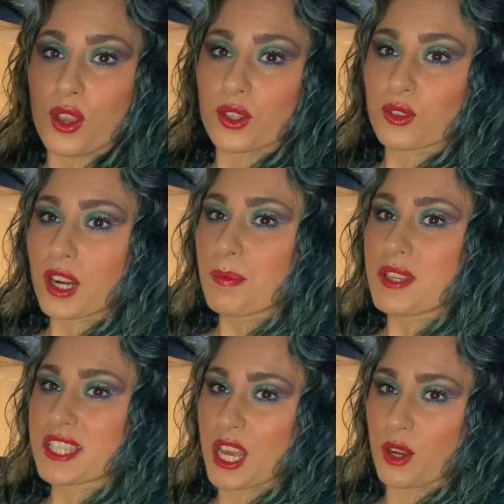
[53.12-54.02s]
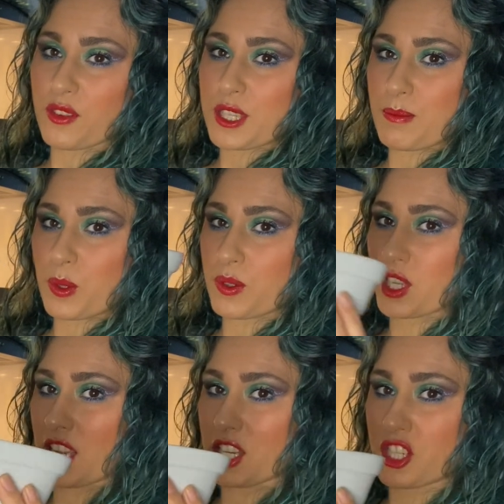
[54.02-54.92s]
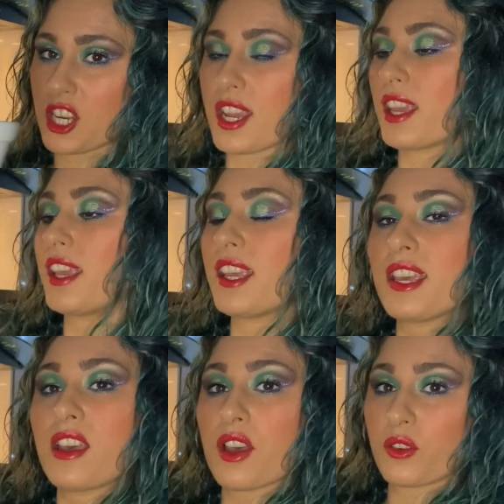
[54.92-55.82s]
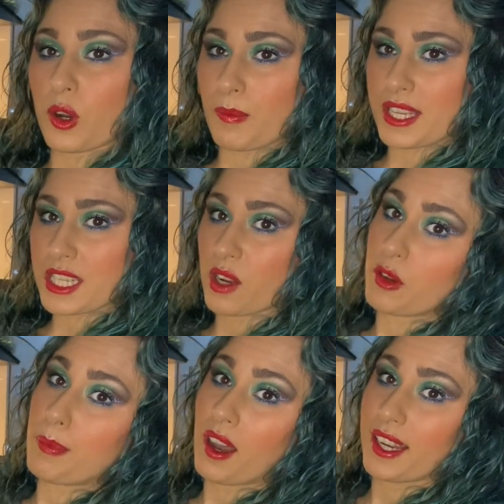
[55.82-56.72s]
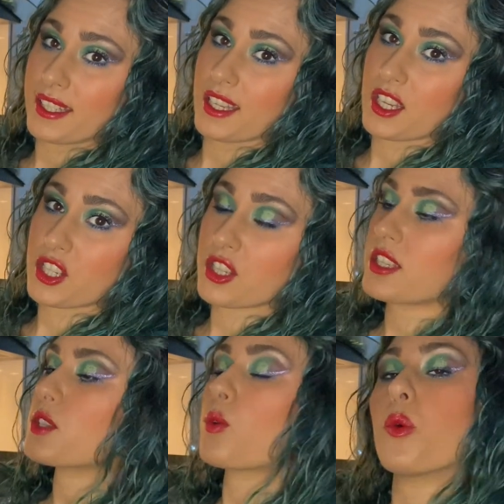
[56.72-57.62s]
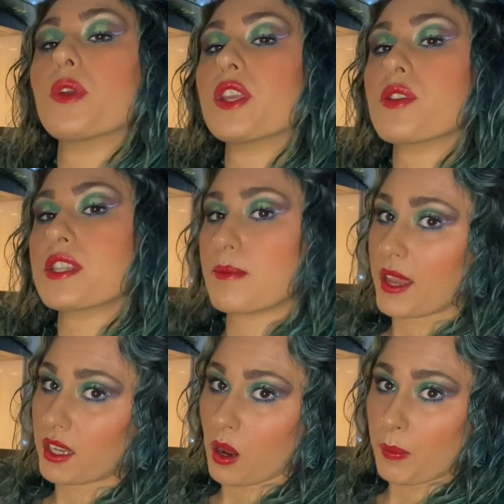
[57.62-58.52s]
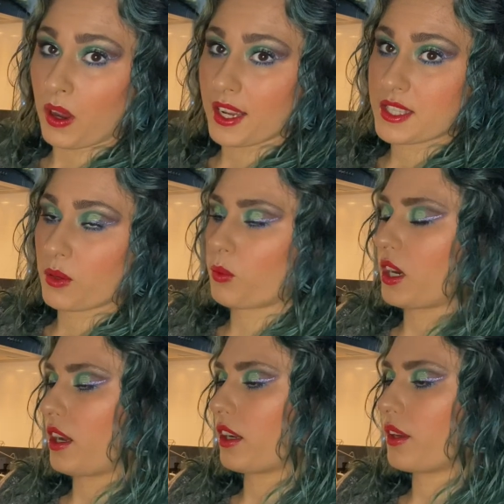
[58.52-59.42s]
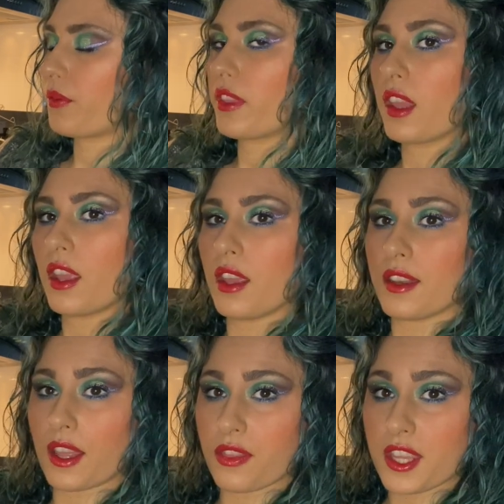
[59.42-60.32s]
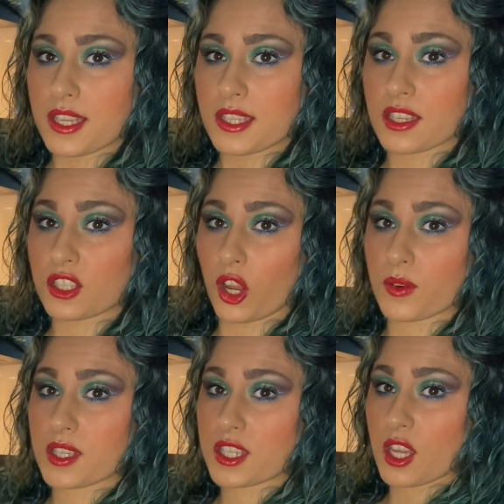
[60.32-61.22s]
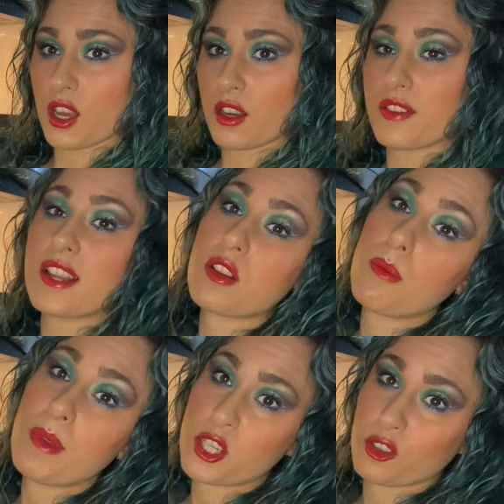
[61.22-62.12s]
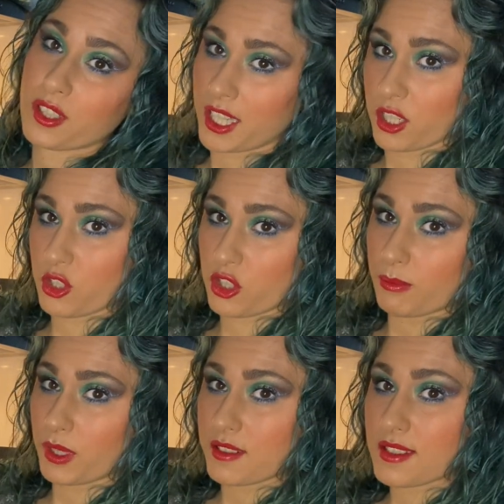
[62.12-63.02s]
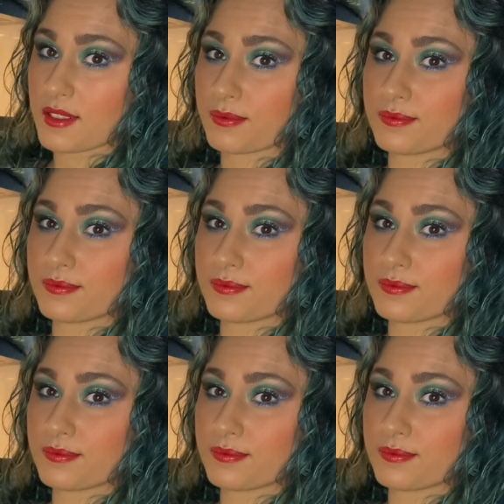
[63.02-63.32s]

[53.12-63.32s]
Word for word: Grab yourself a small dish here I've got myself a pie dish. This is what we use to make our pies at work. Now this is going to serve as our measuring instrument.